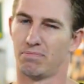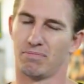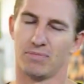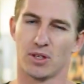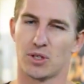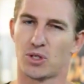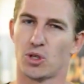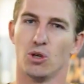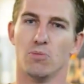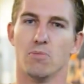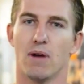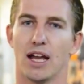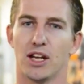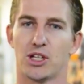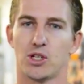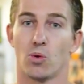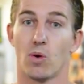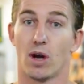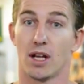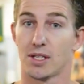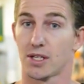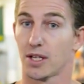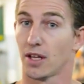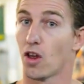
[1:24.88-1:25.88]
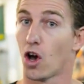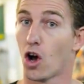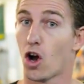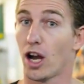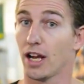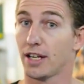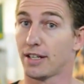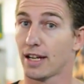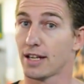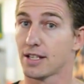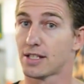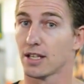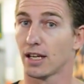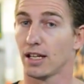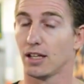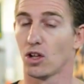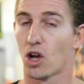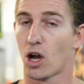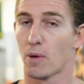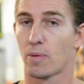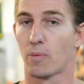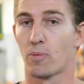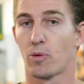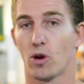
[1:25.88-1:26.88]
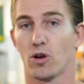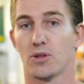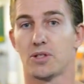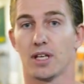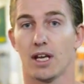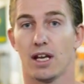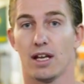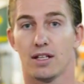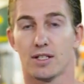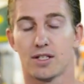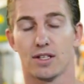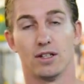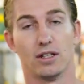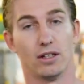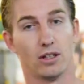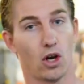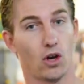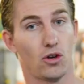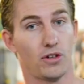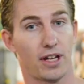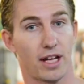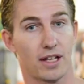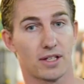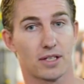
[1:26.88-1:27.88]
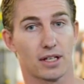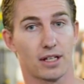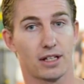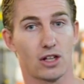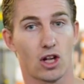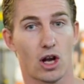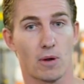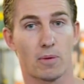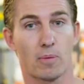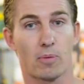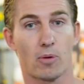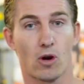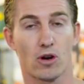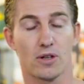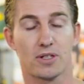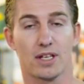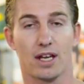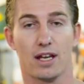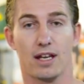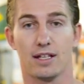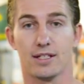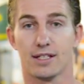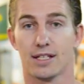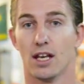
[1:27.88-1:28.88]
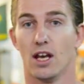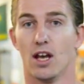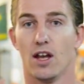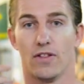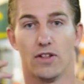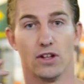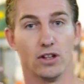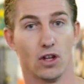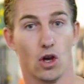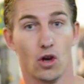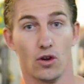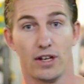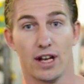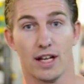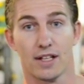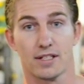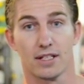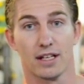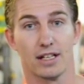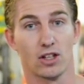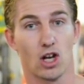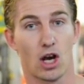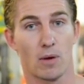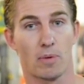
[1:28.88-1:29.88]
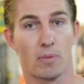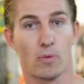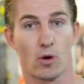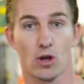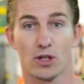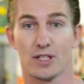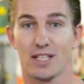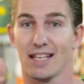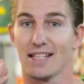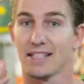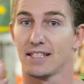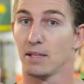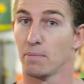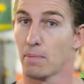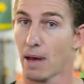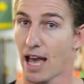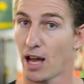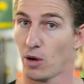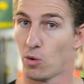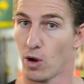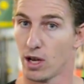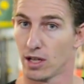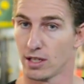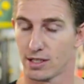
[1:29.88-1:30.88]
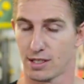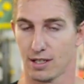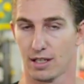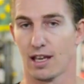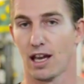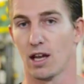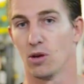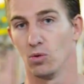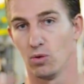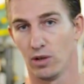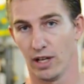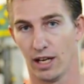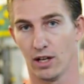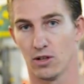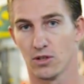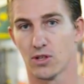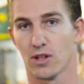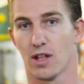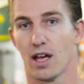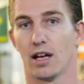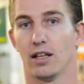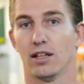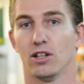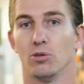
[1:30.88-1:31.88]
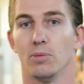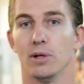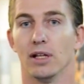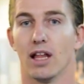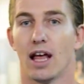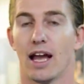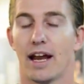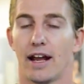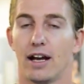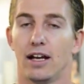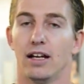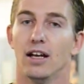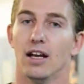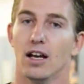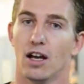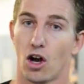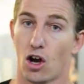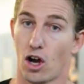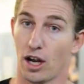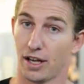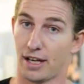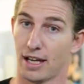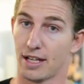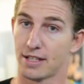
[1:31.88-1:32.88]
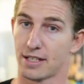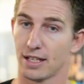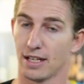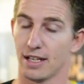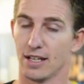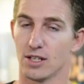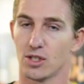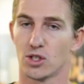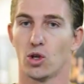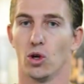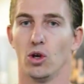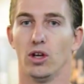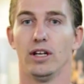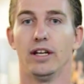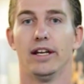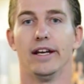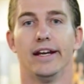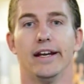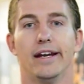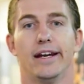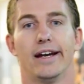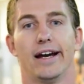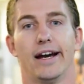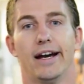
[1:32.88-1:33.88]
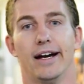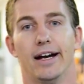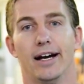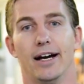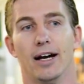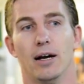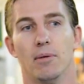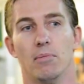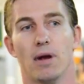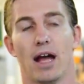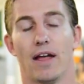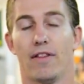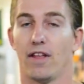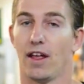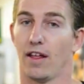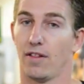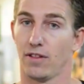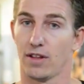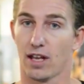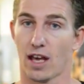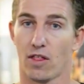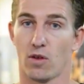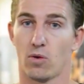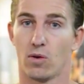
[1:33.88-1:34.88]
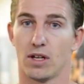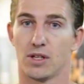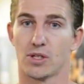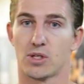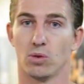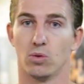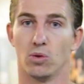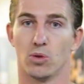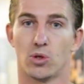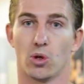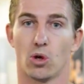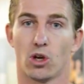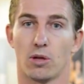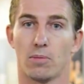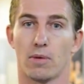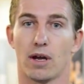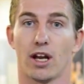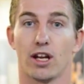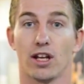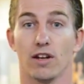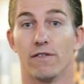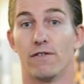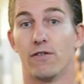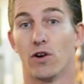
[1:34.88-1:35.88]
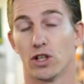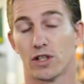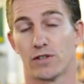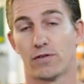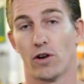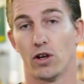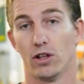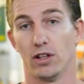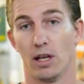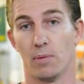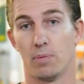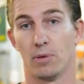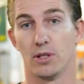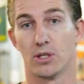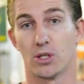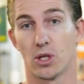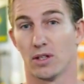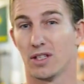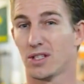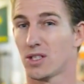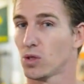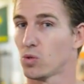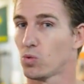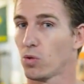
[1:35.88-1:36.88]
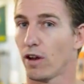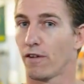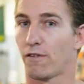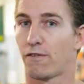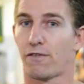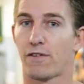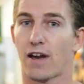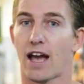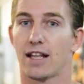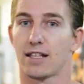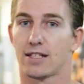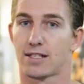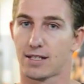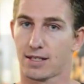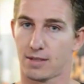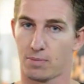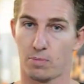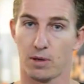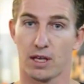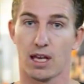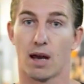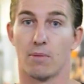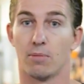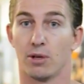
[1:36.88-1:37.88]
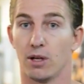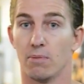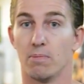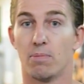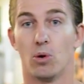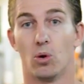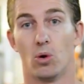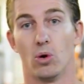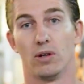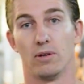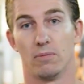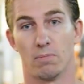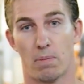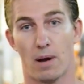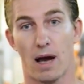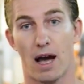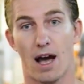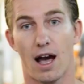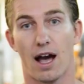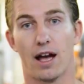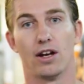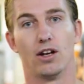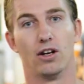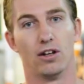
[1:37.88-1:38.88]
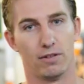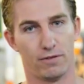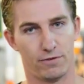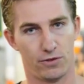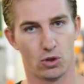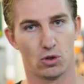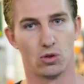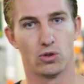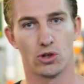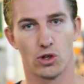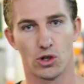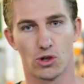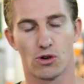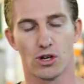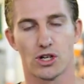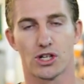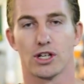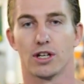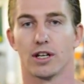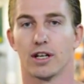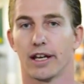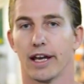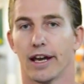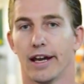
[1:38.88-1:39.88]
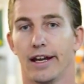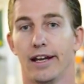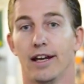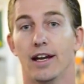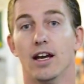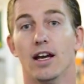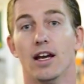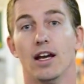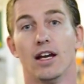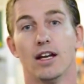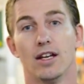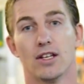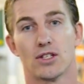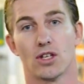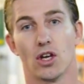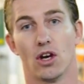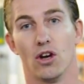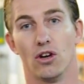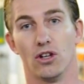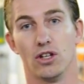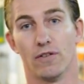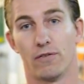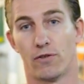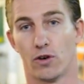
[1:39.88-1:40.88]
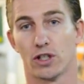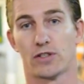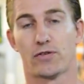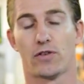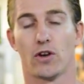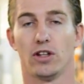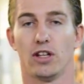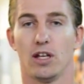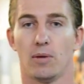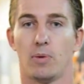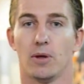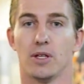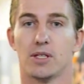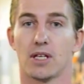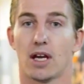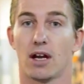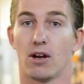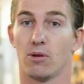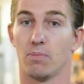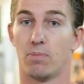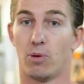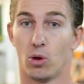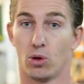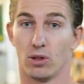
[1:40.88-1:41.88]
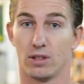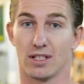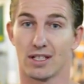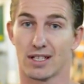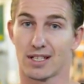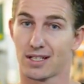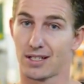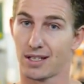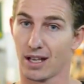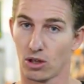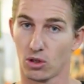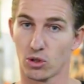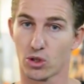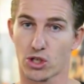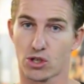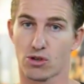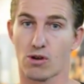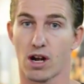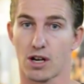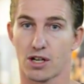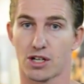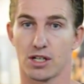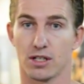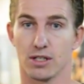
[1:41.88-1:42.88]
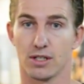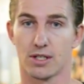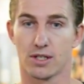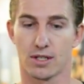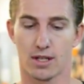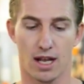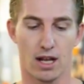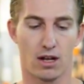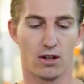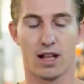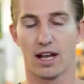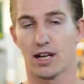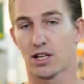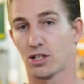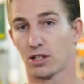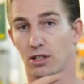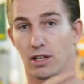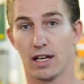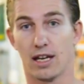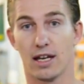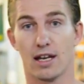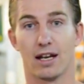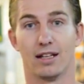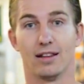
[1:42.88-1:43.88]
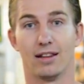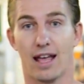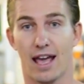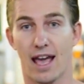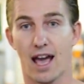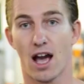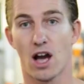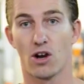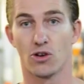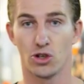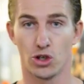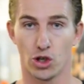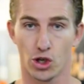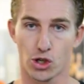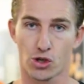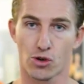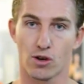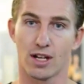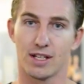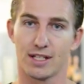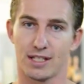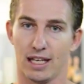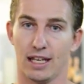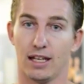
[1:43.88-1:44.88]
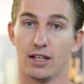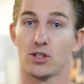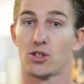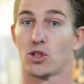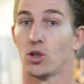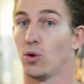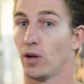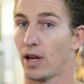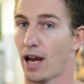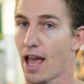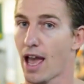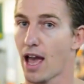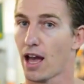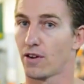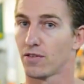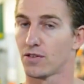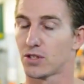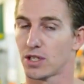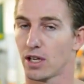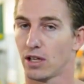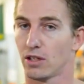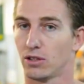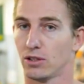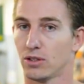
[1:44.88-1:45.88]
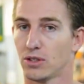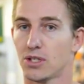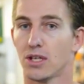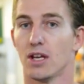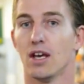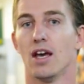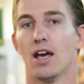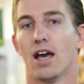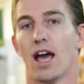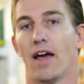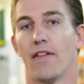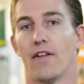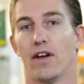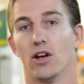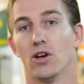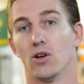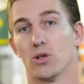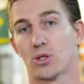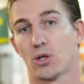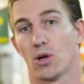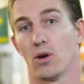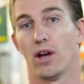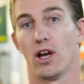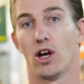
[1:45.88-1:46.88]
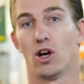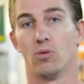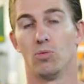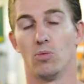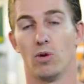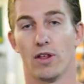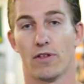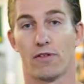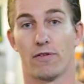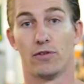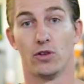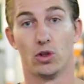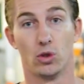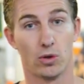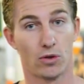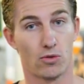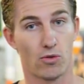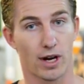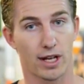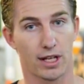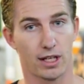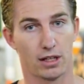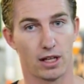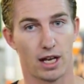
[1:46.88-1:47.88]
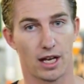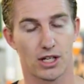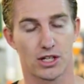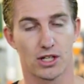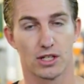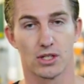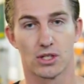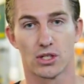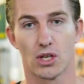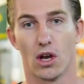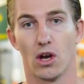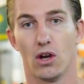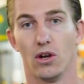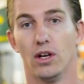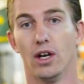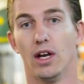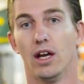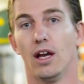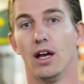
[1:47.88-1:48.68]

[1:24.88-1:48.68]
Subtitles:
The two major ones are the high-density lipoproteins and the low-density lipoproteins. The low-density lipoproteins are the bad ones. Okay, we'll get onto that a little bit later. High-density is good. And then the other ones that we're talking about are your phospholipids. So this is where fats become an important part of your nutrition, okay? So your phospholipids are important cell structures. They'll actually allow nutrients into and out of cells, and they also help with fluid regulation. So